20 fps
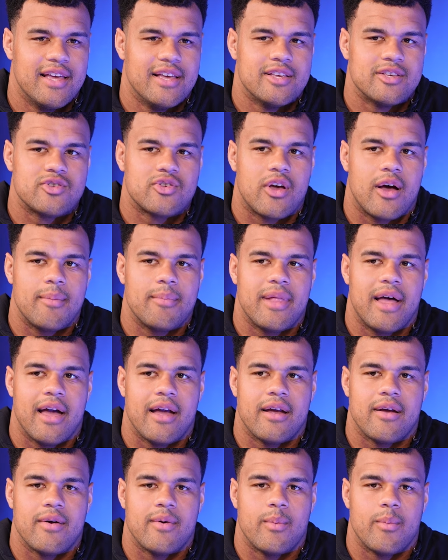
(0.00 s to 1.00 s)
So I'm
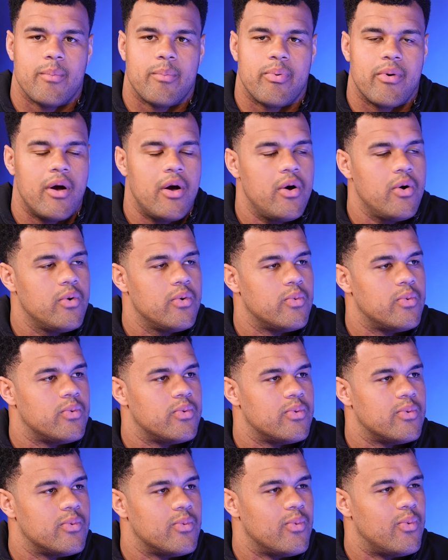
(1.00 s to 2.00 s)
like, bro,
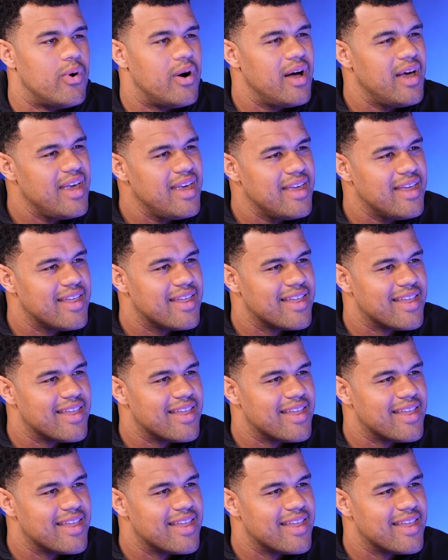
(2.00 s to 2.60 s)
what?